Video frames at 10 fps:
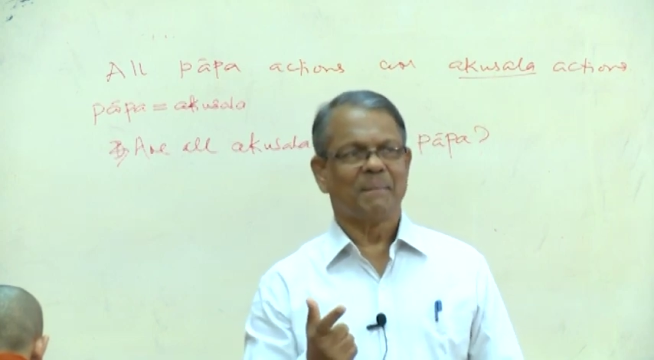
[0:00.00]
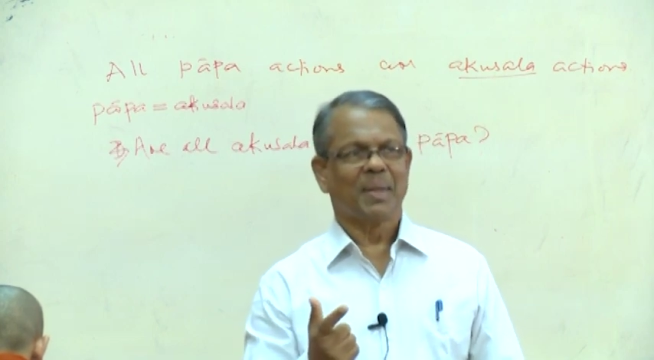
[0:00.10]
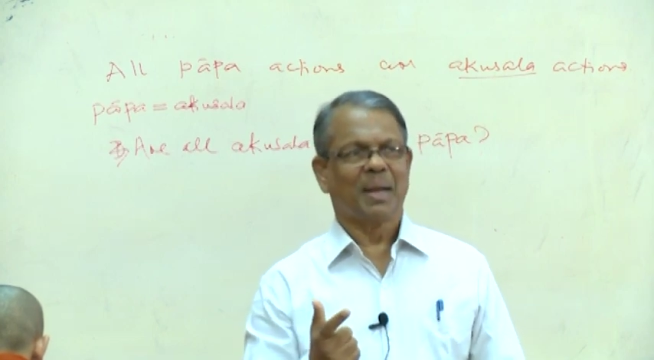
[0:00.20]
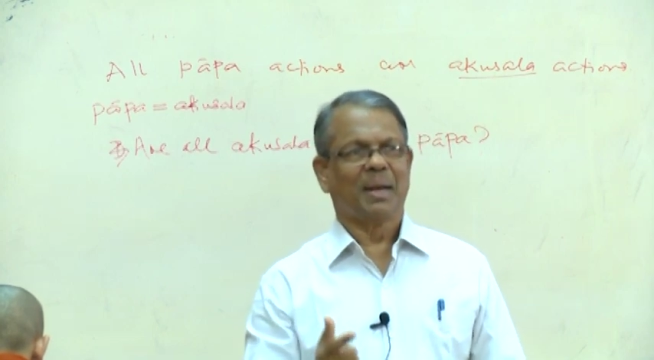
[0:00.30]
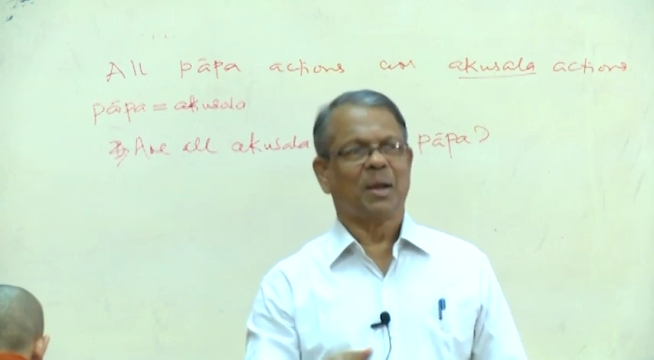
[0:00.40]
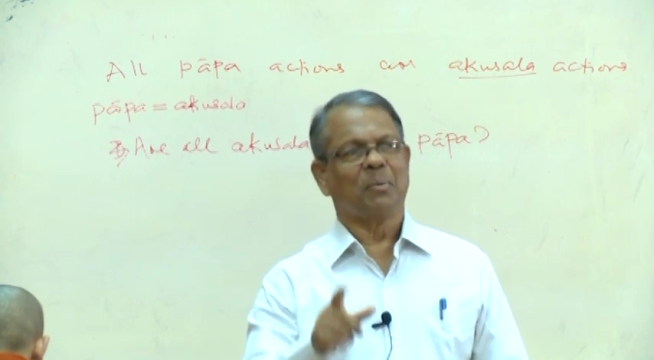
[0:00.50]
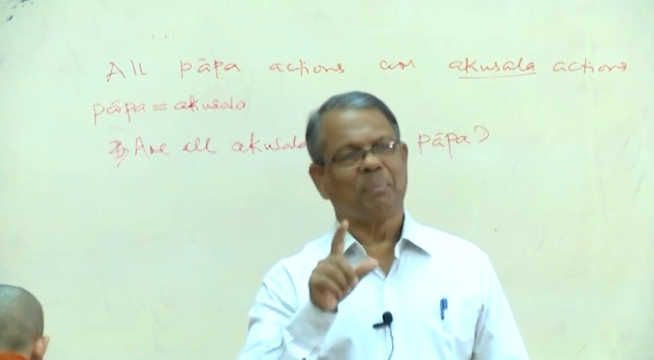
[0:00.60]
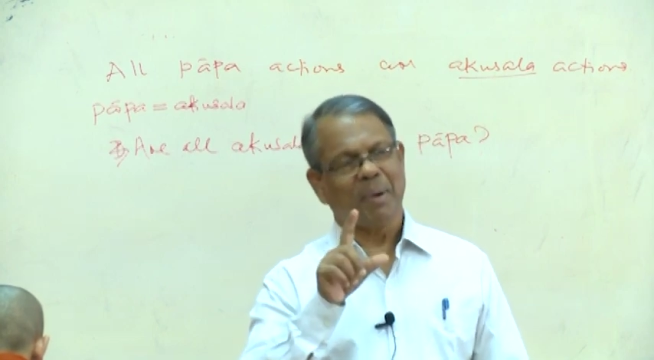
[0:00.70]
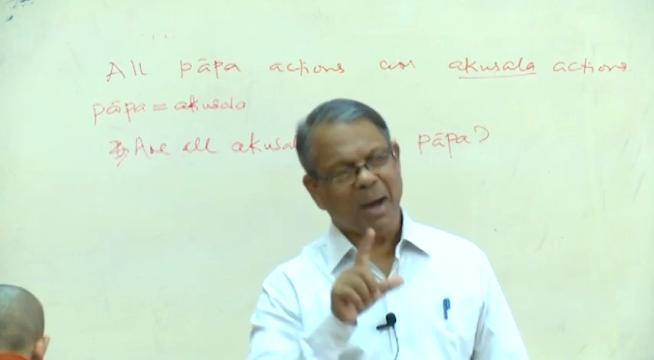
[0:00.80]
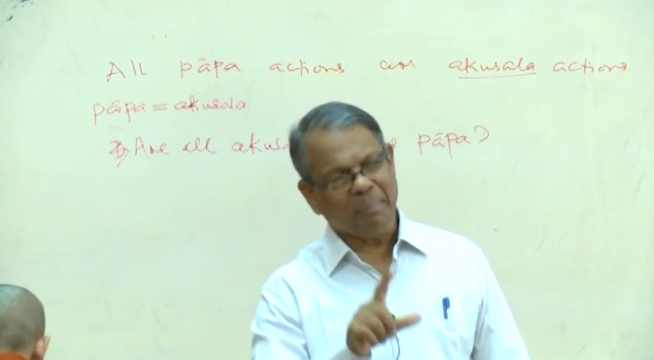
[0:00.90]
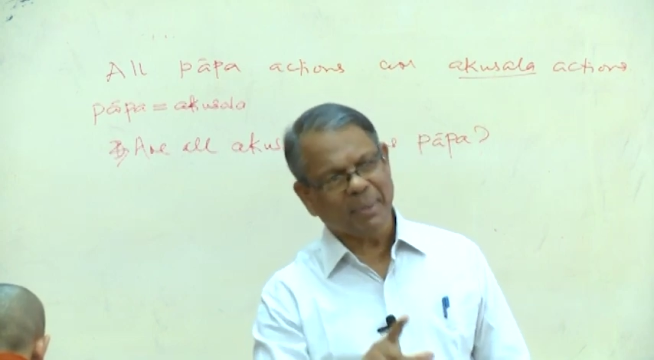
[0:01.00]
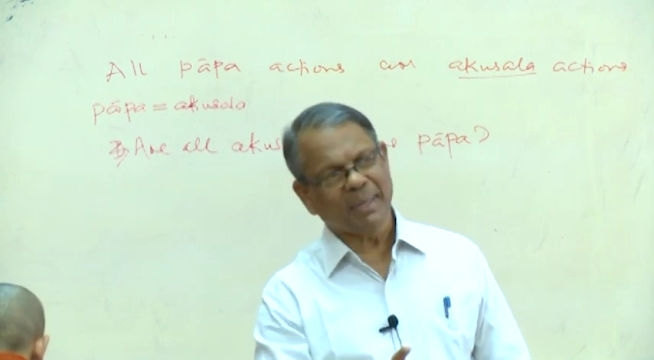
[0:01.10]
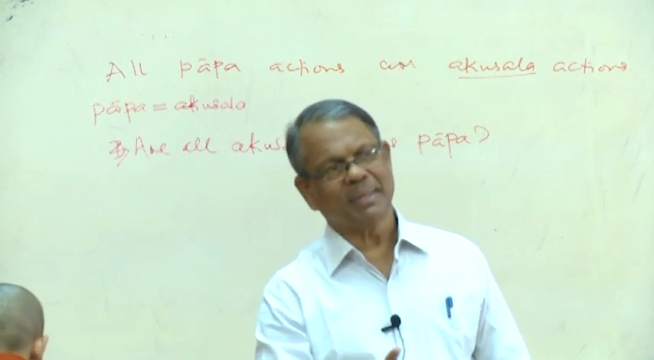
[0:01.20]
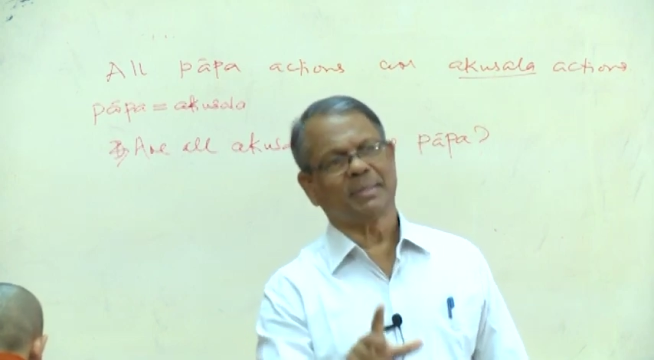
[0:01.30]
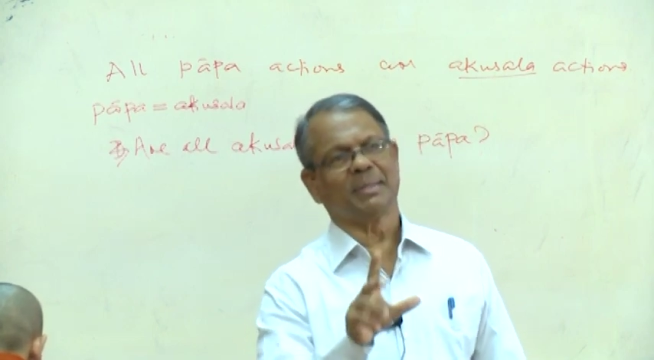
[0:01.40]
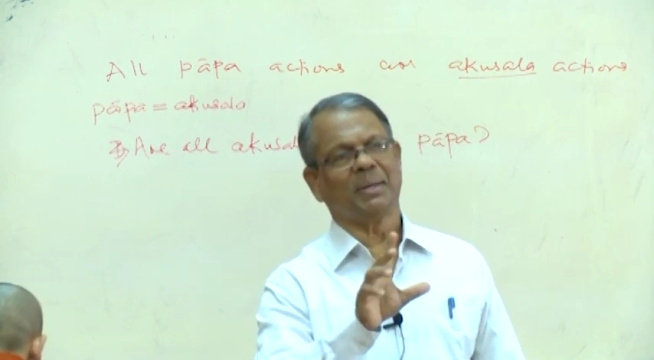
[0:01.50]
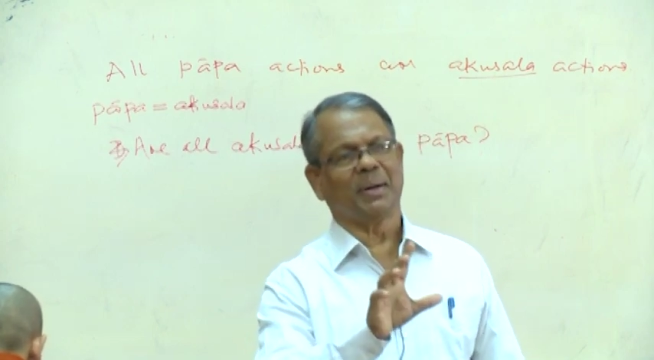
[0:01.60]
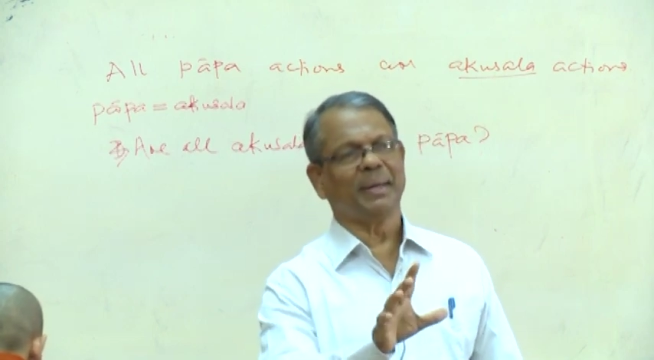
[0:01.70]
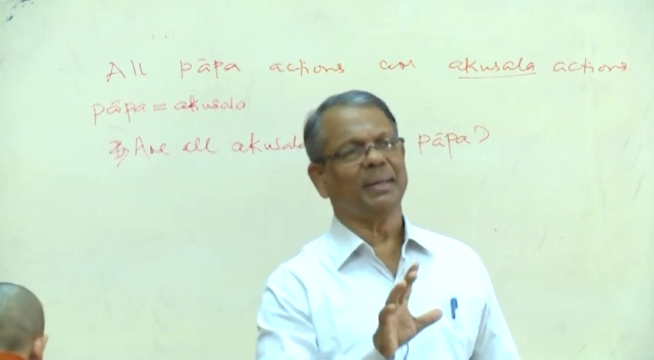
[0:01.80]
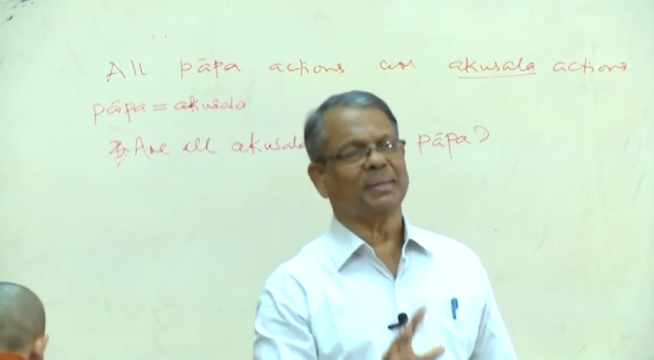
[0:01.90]
Okay? Now papa
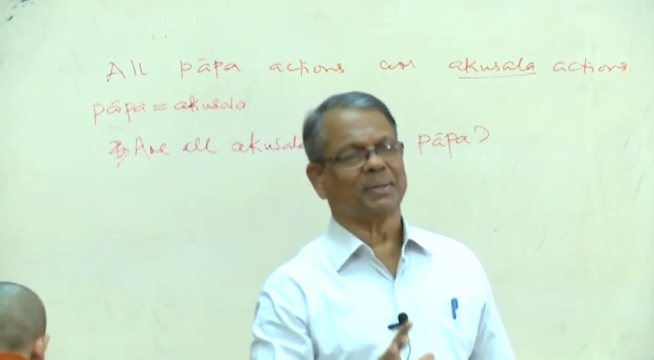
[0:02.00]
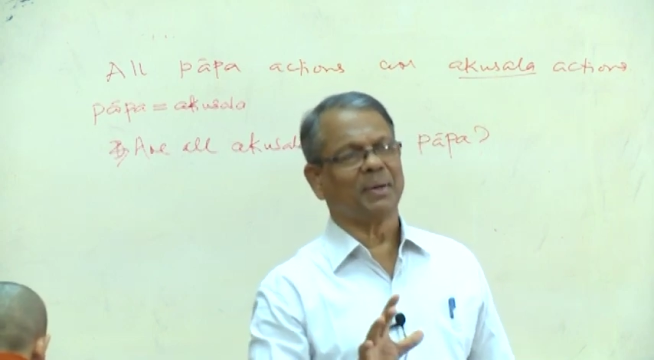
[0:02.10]
is,